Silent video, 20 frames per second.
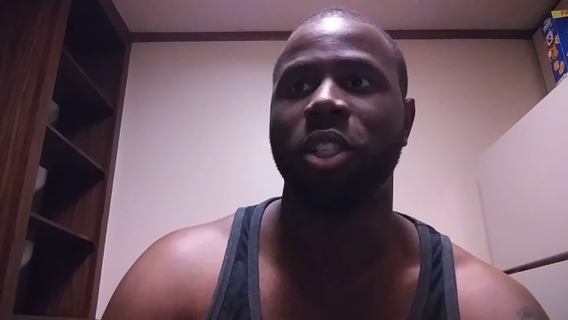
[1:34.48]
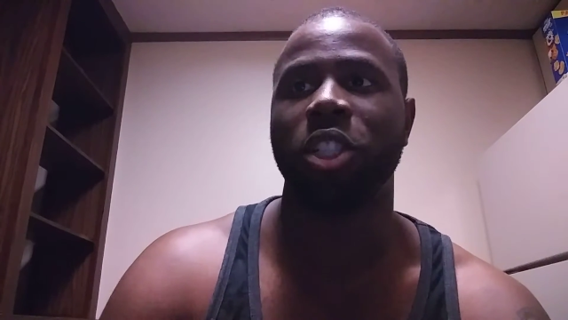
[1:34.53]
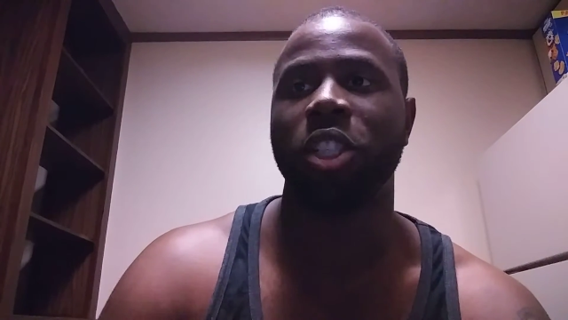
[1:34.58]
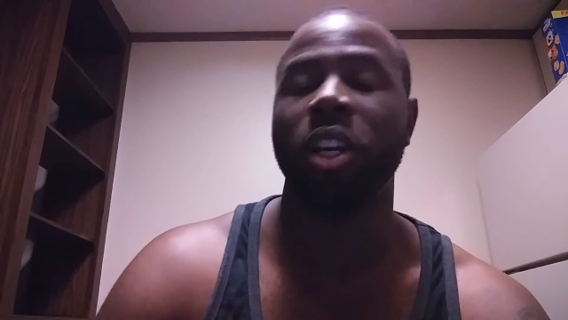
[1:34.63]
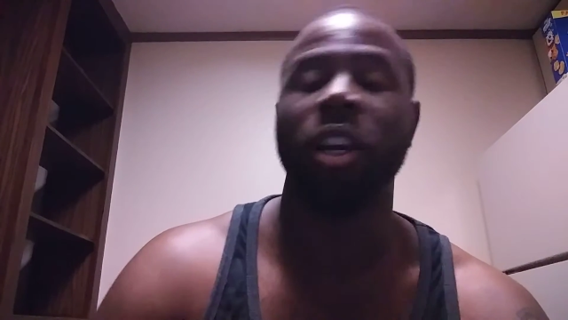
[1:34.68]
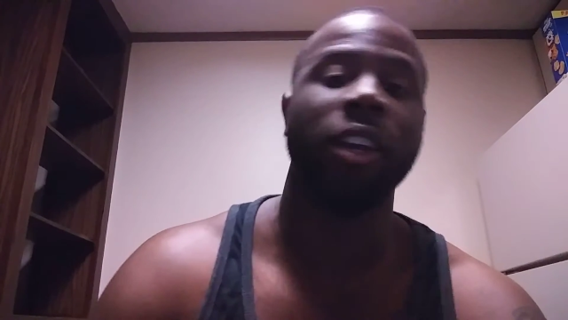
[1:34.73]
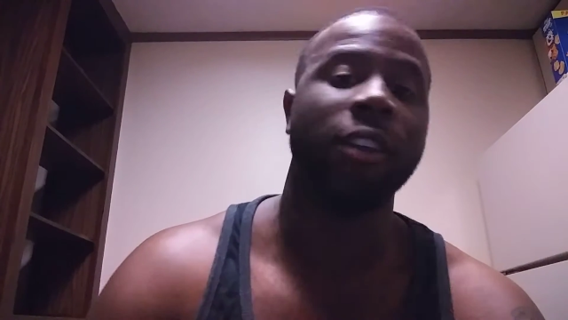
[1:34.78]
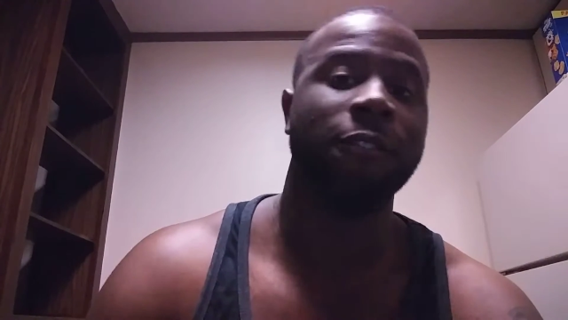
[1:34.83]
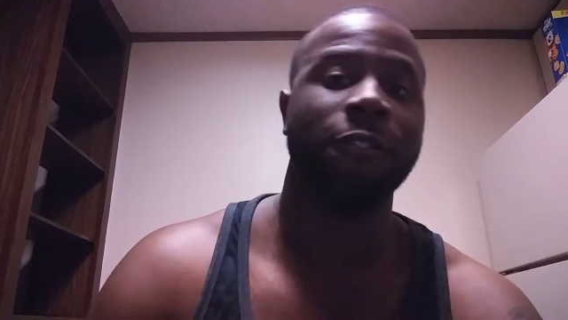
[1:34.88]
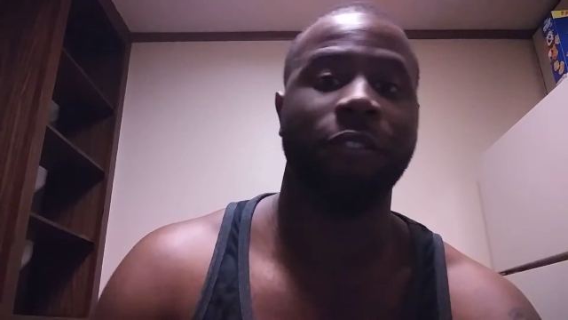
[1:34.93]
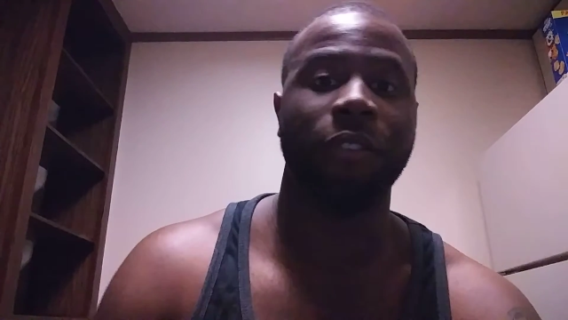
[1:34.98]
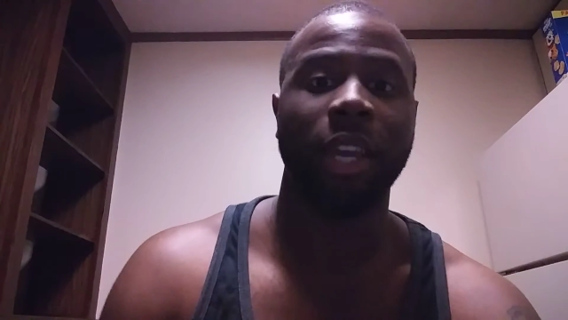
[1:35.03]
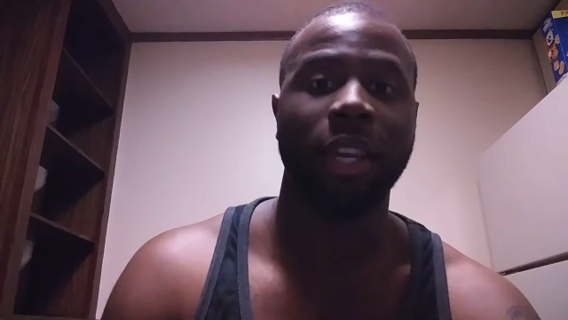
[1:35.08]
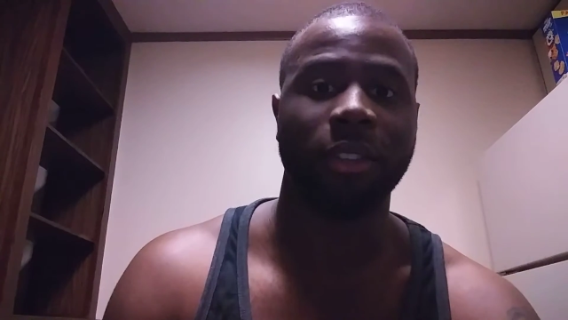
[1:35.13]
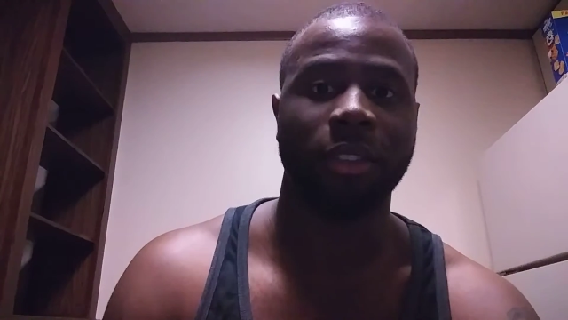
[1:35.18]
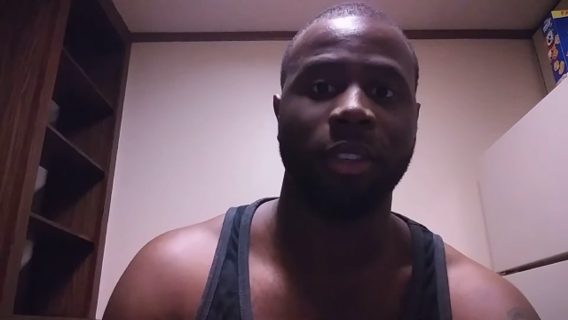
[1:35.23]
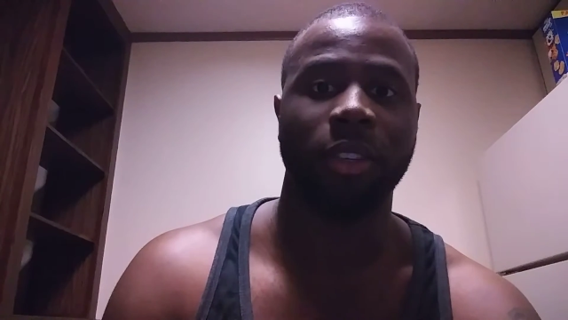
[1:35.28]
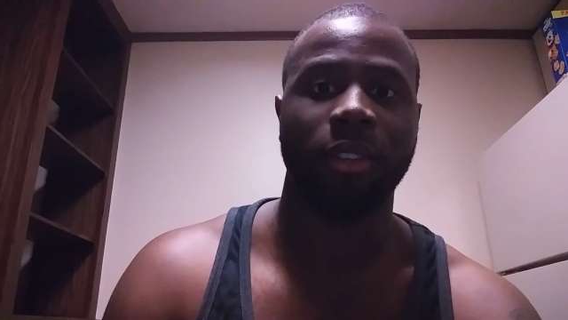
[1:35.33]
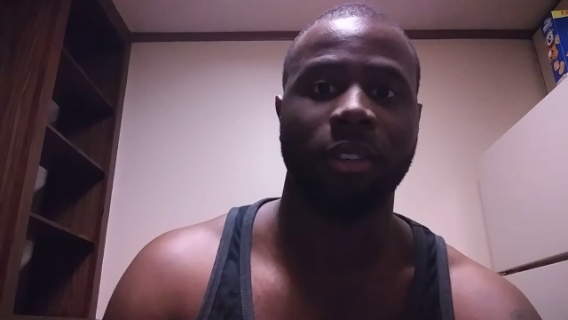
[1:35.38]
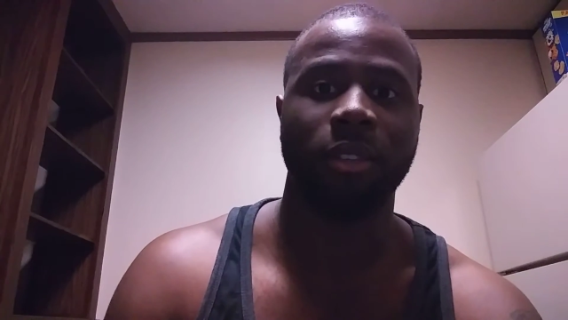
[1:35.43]

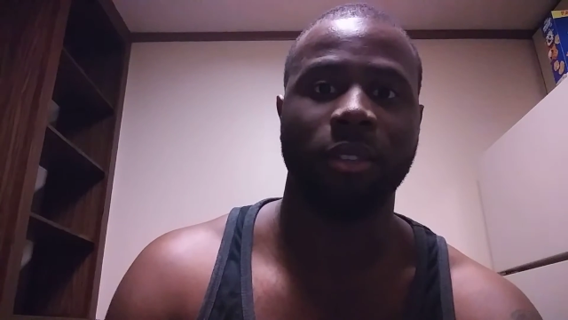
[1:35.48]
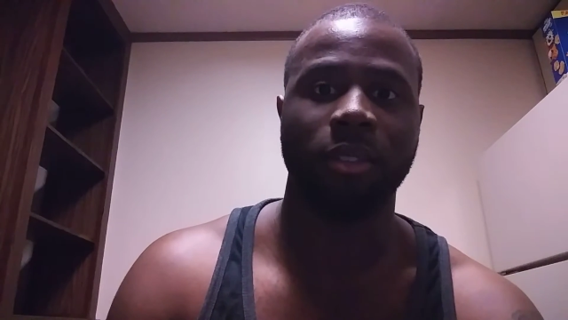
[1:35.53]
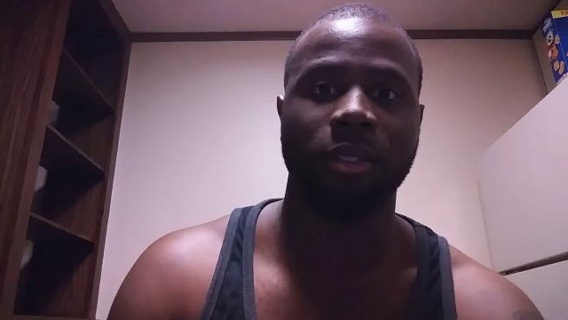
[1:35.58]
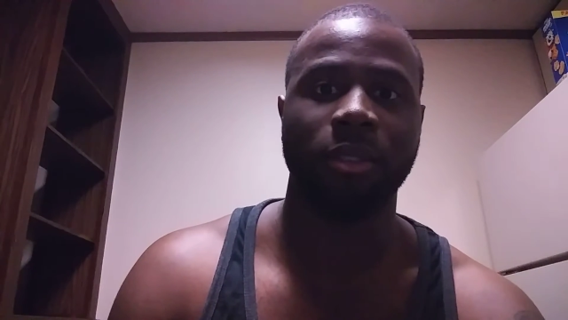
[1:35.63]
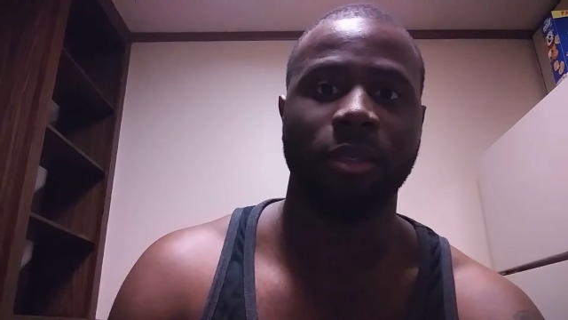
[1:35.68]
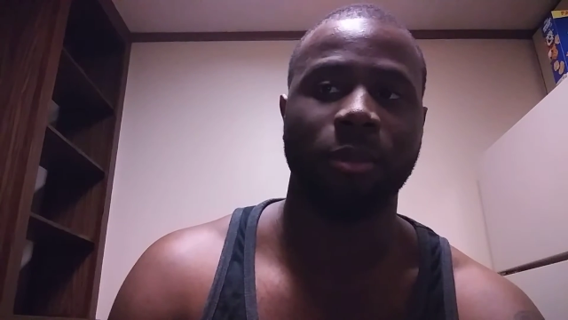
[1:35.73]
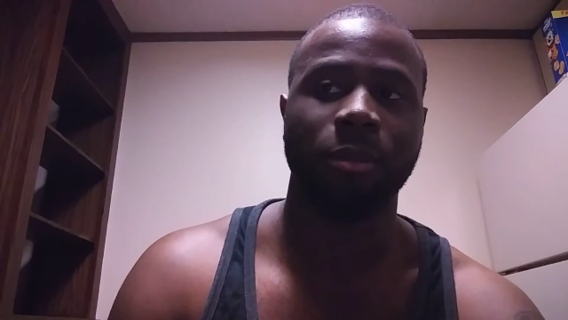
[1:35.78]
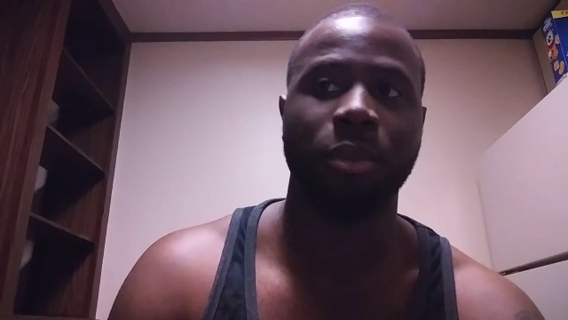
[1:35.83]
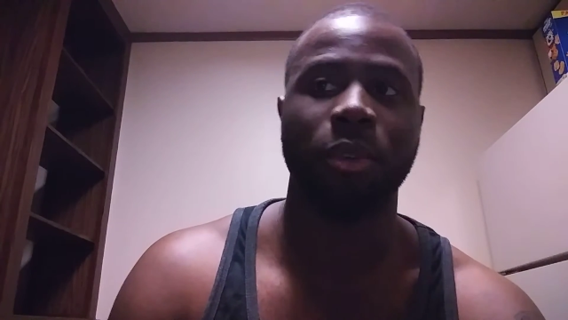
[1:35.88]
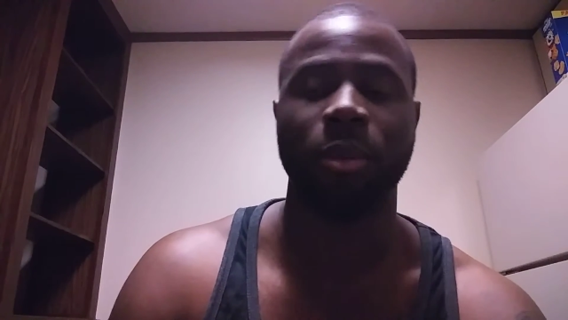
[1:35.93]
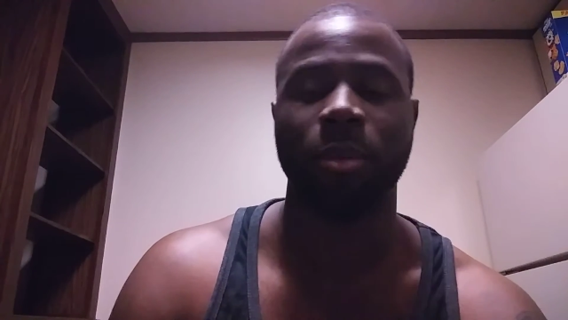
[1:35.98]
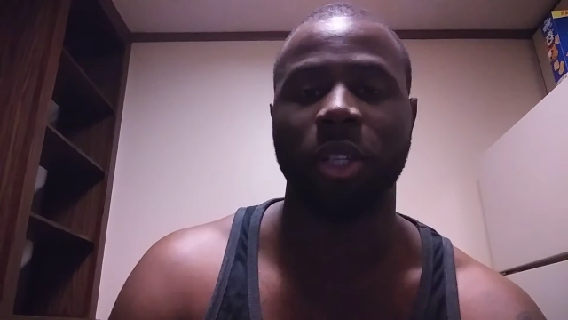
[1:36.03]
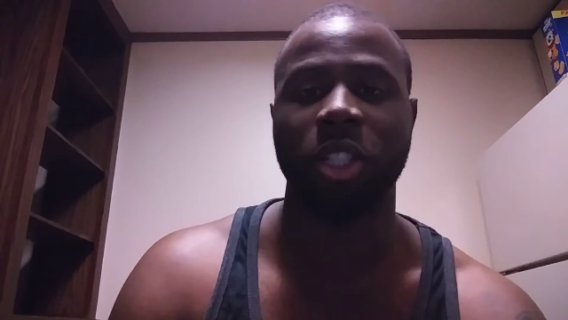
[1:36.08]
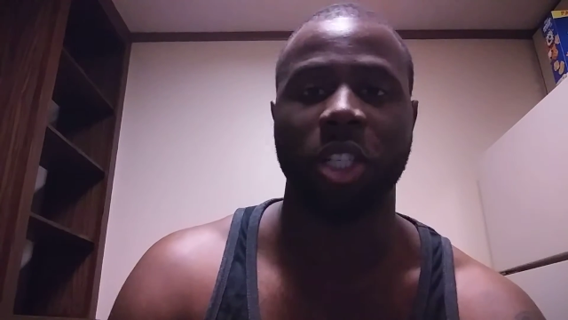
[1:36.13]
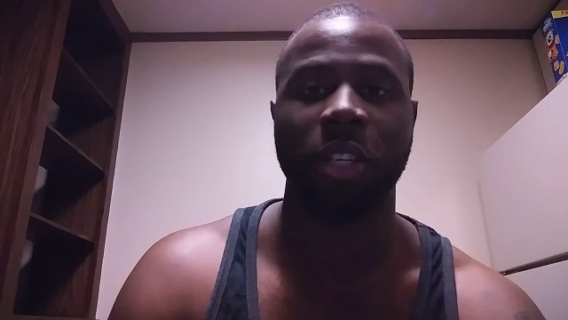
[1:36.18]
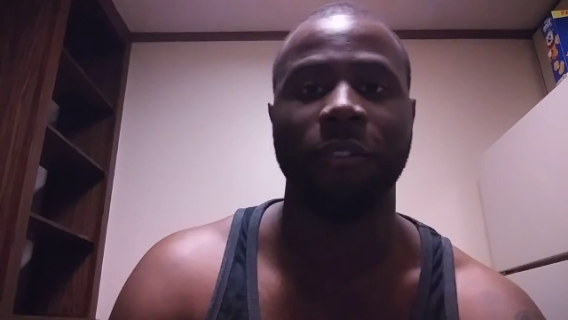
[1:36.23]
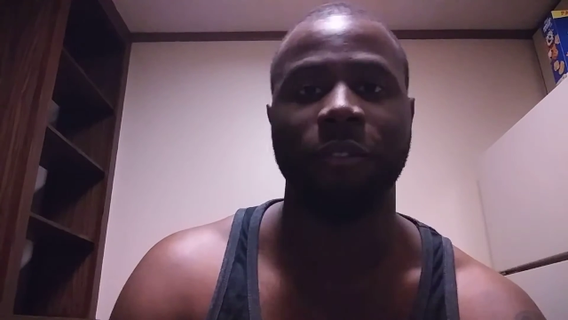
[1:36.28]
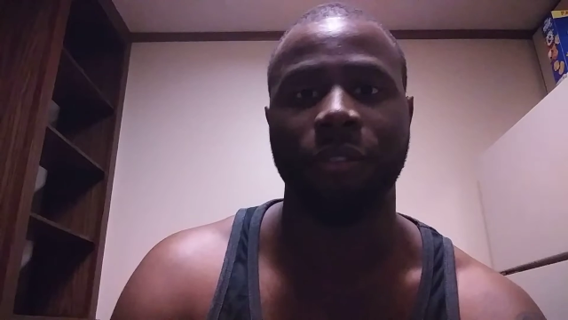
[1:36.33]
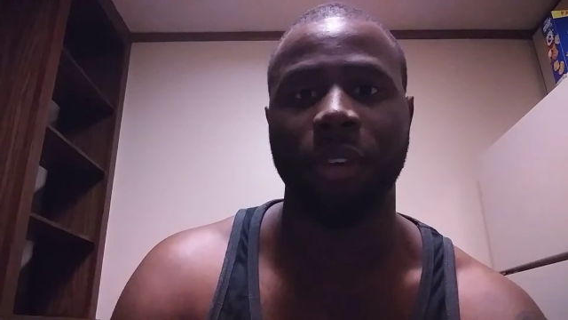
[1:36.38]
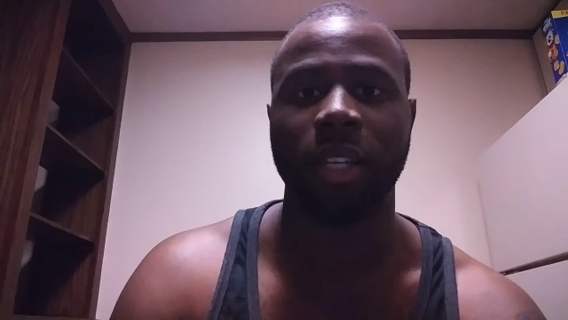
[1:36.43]
infected
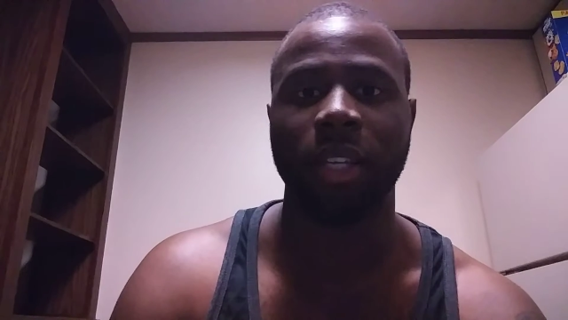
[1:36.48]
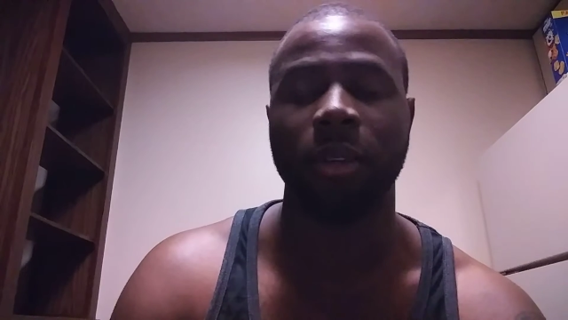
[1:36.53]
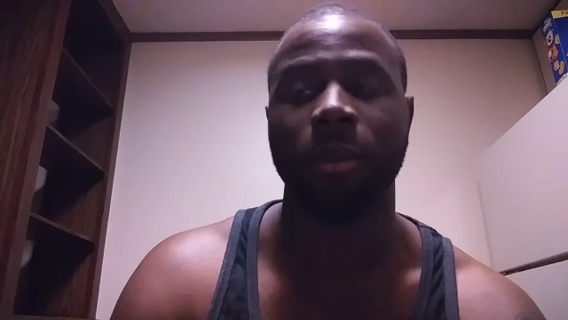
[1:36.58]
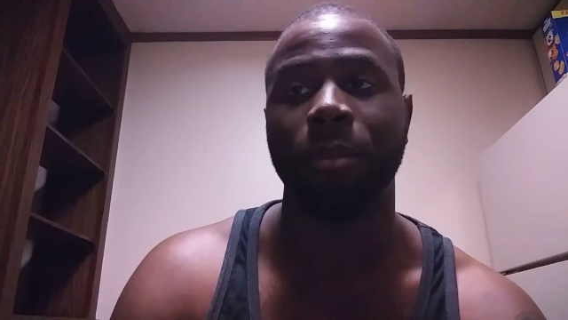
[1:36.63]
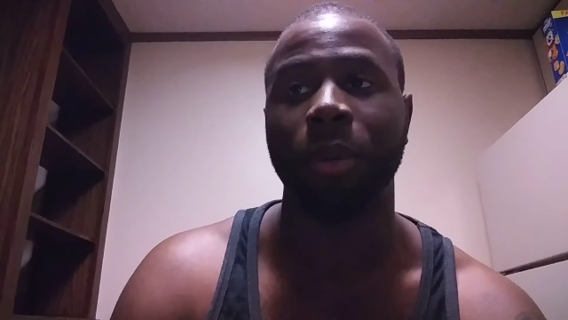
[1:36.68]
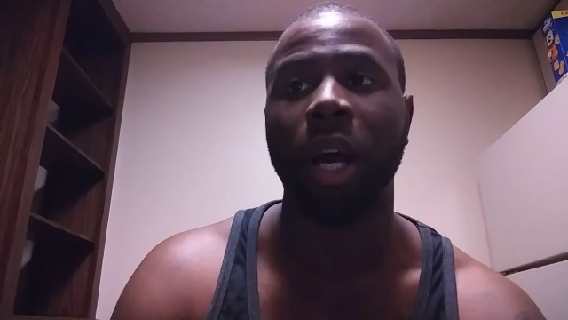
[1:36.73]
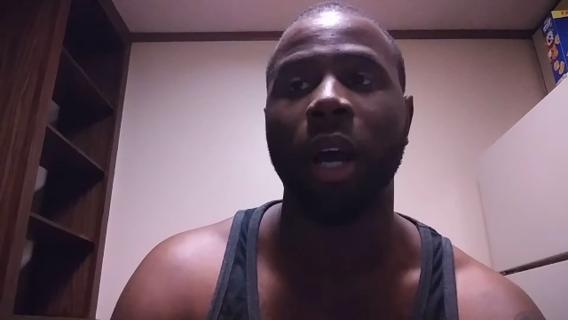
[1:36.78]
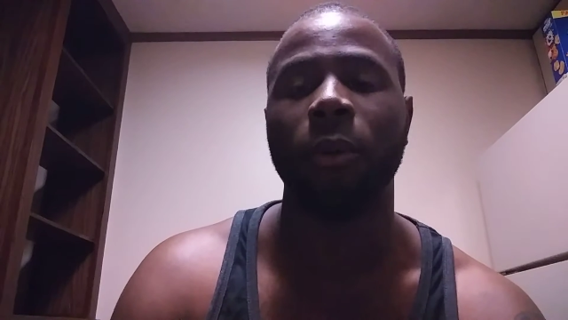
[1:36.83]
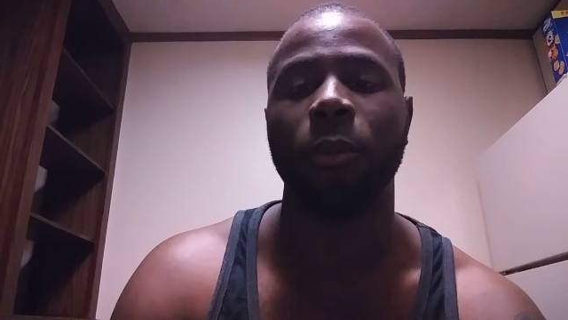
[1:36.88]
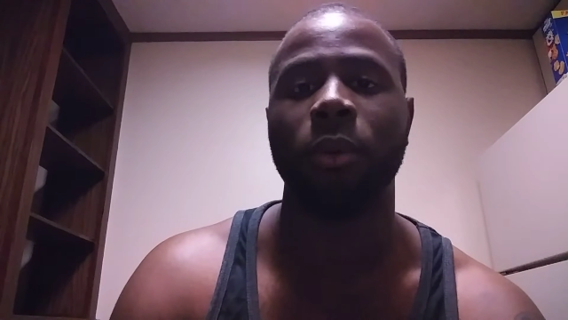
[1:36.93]
by